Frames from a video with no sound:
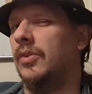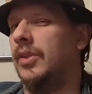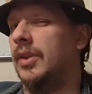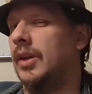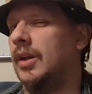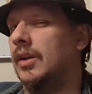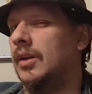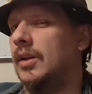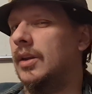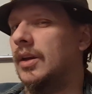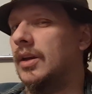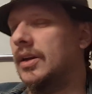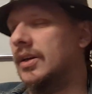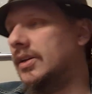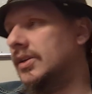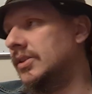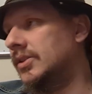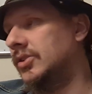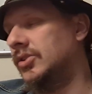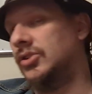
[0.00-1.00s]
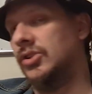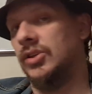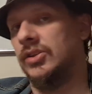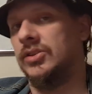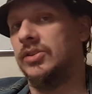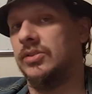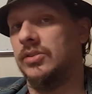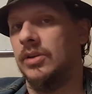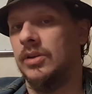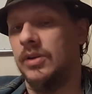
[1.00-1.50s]
than it does
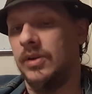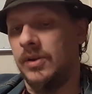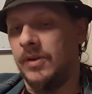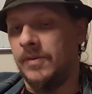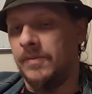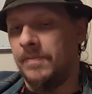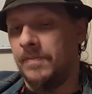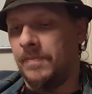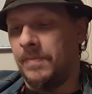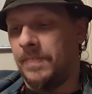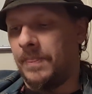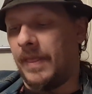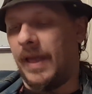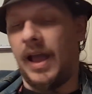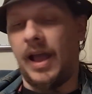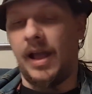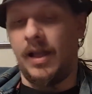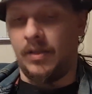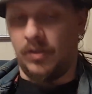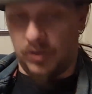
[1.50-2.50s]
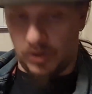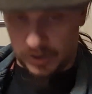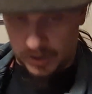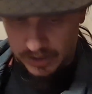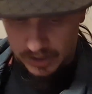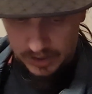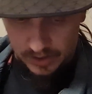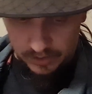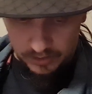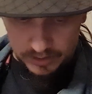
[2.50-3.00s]
just
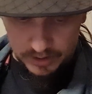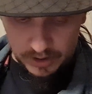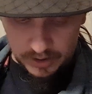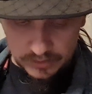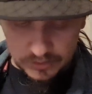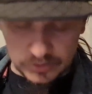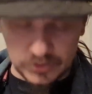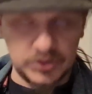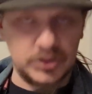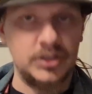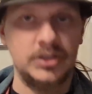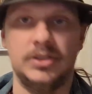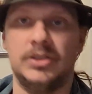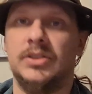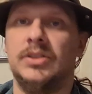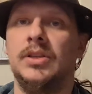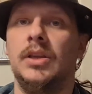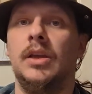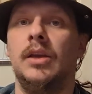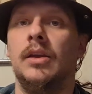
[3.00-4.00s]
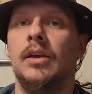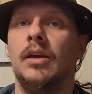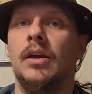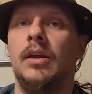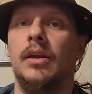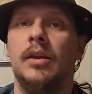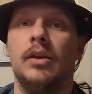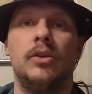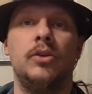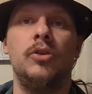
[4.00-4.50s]
looking at your character sheet and seeing
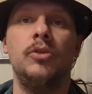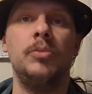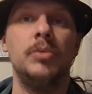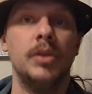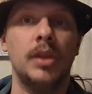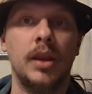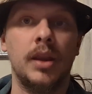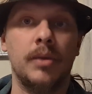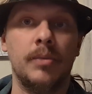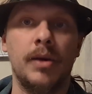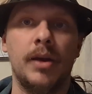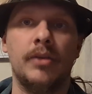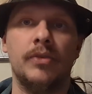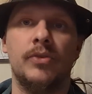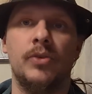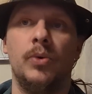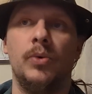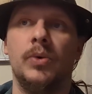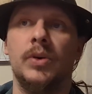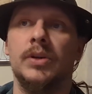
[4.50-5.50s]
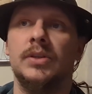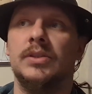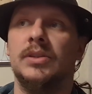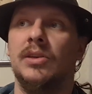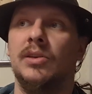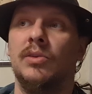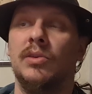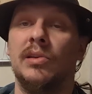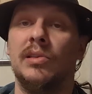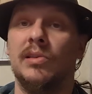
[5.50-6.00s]
an accumulating amount of coins
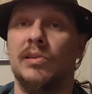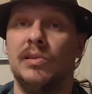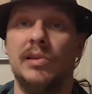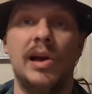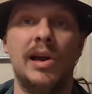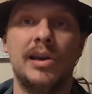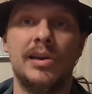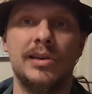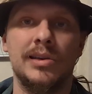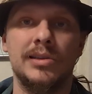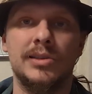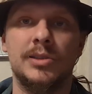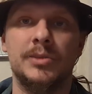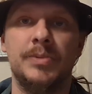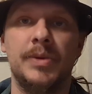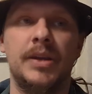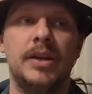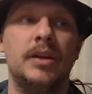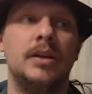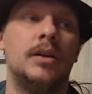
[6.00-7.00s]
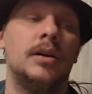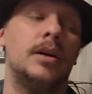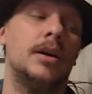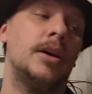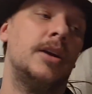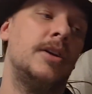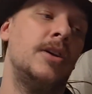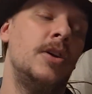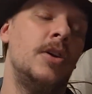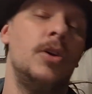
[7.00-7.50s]
that you're either not going to spend it
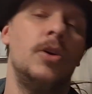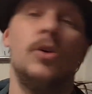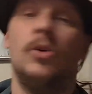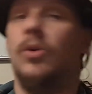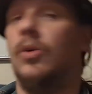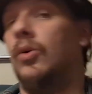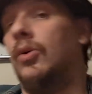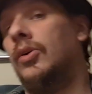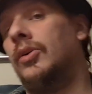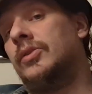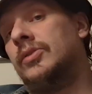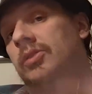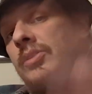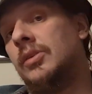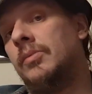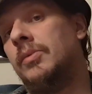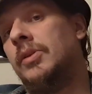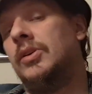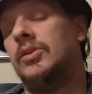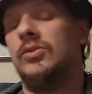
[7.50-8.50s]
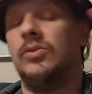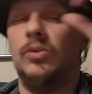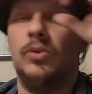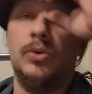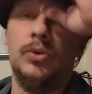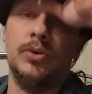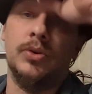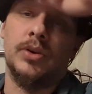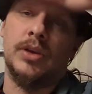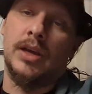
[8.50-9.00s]
on, or some of these
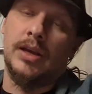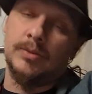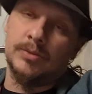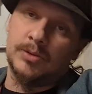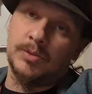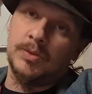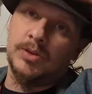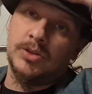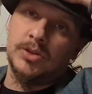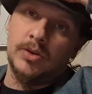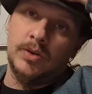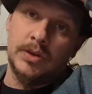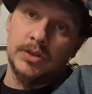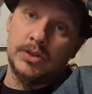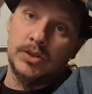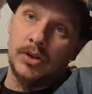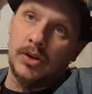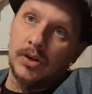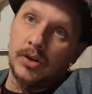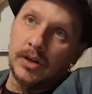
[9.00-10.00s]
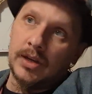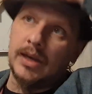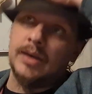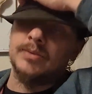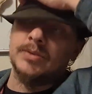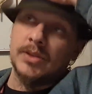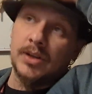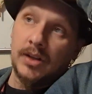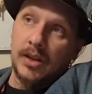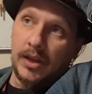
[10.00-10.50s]
older games, some of these OSR
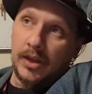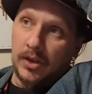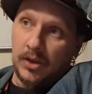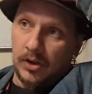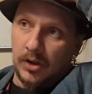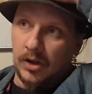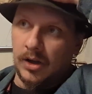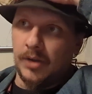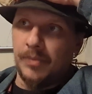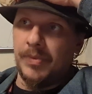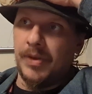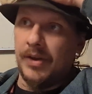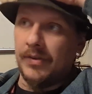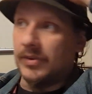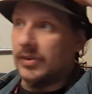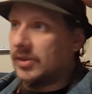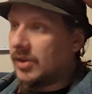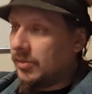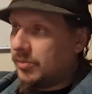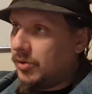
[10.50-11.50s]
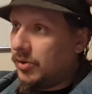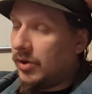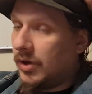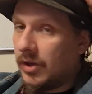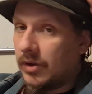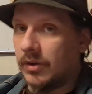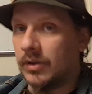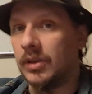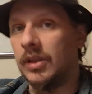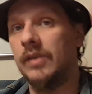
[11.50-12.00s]
games that are like, oh, every time you
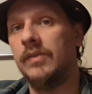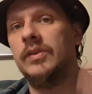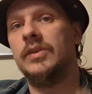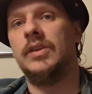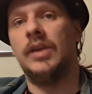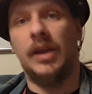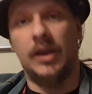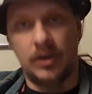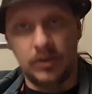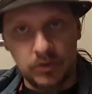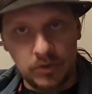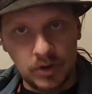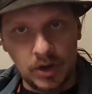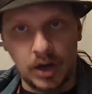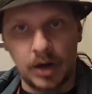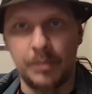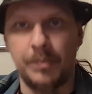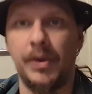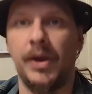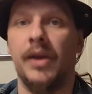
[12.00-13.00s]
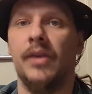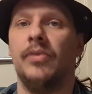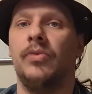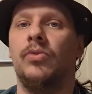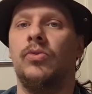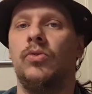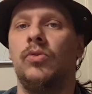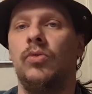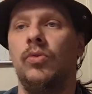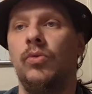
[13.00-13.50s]
enter and leave a town, you got to pay
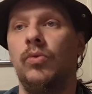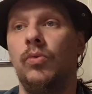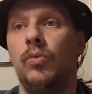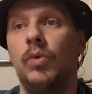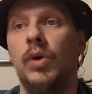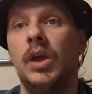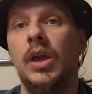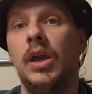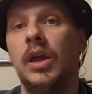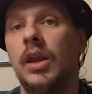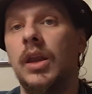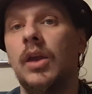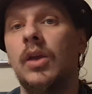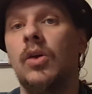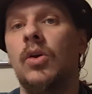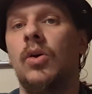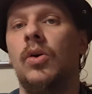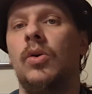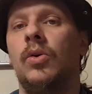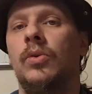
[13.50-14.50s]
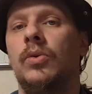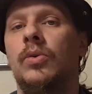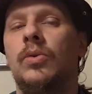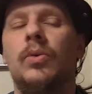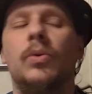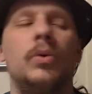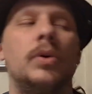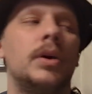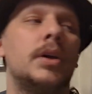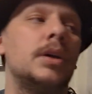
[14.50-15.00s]
20 gold
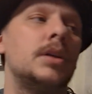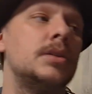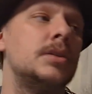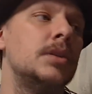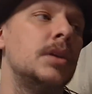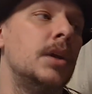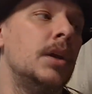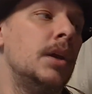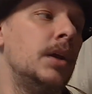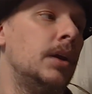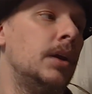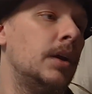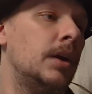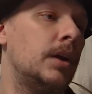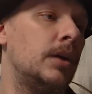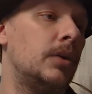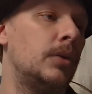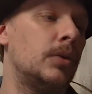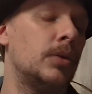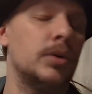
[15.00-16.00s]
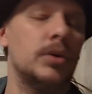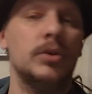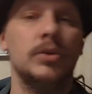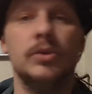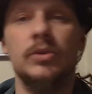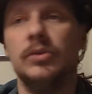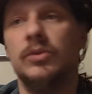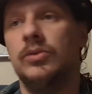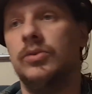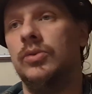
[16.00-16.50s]
coins in
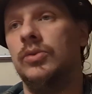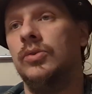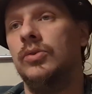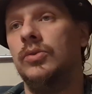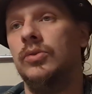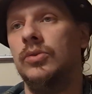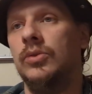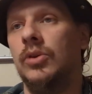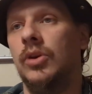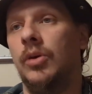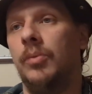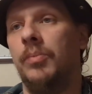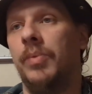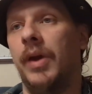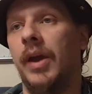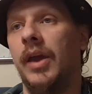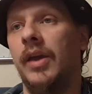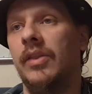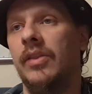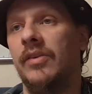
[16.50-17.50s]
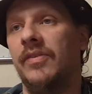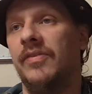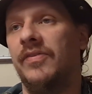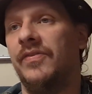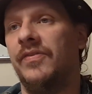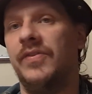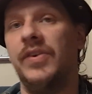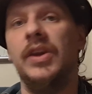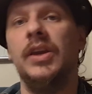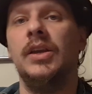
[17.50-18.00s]
order to, pay the
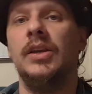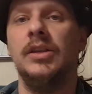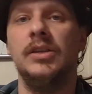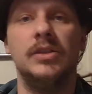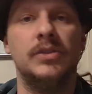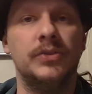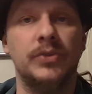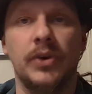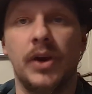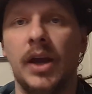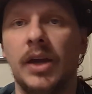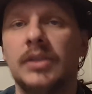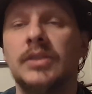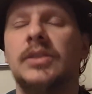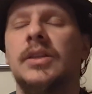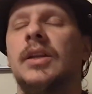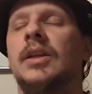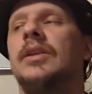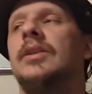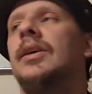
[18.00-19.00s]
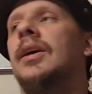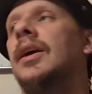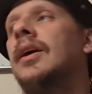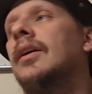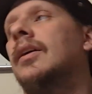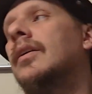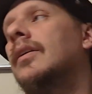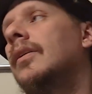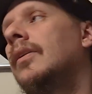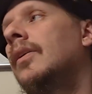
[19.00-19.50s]
fees for exiting a
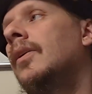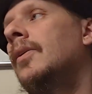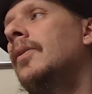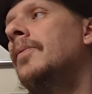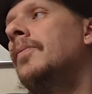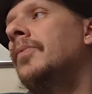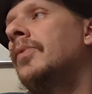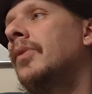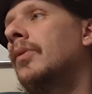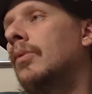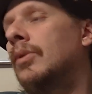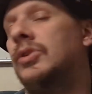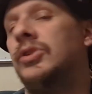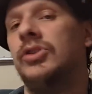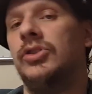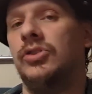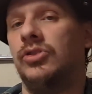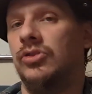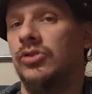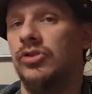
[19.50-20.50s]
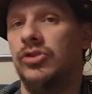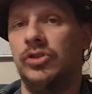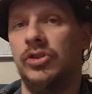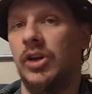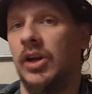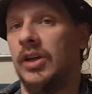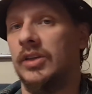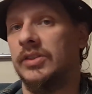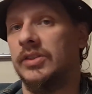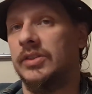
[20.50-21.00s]
town, which is
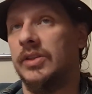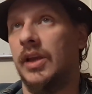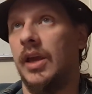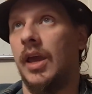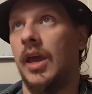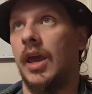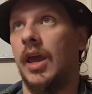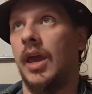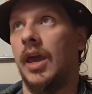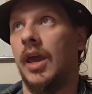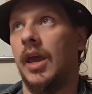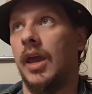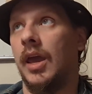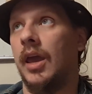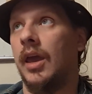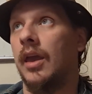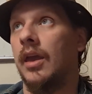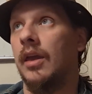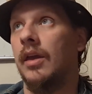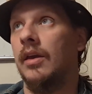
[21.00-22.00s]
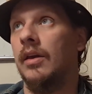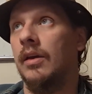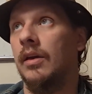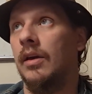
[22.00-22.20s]
just a